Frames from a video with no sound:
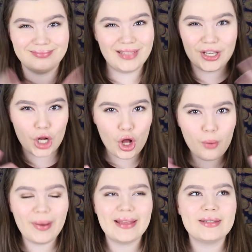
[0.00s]
you
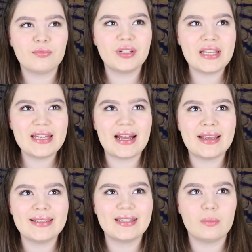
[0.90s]
know, but it's really
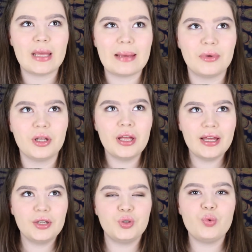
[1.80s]
nice to be able
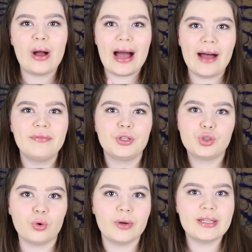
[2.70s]
to have the
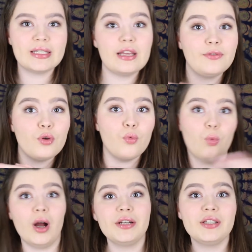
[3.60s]
choice if you
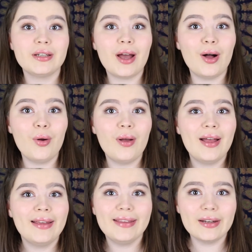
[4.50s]
want to go,
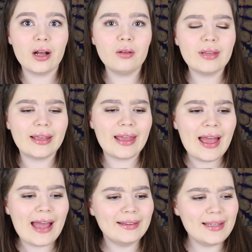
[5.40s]
you know, like
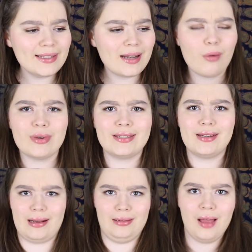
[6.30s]
at least I was
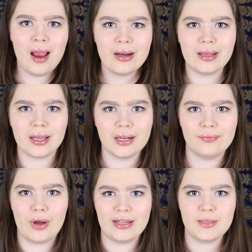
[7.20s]
declining
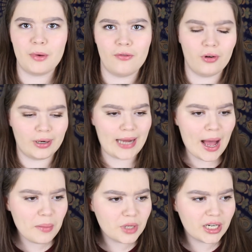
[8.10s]
invites before.
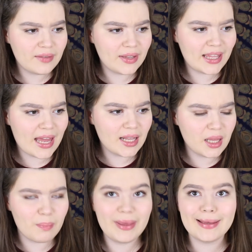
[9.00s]
Now I'm not even getting
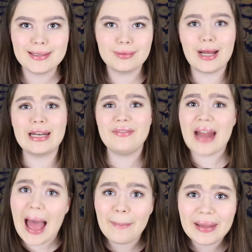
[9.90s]
them because they're not even
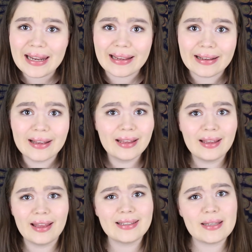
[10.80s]
happening,
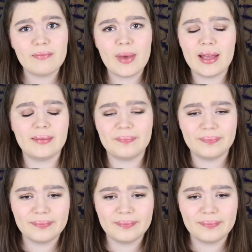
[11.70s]
except by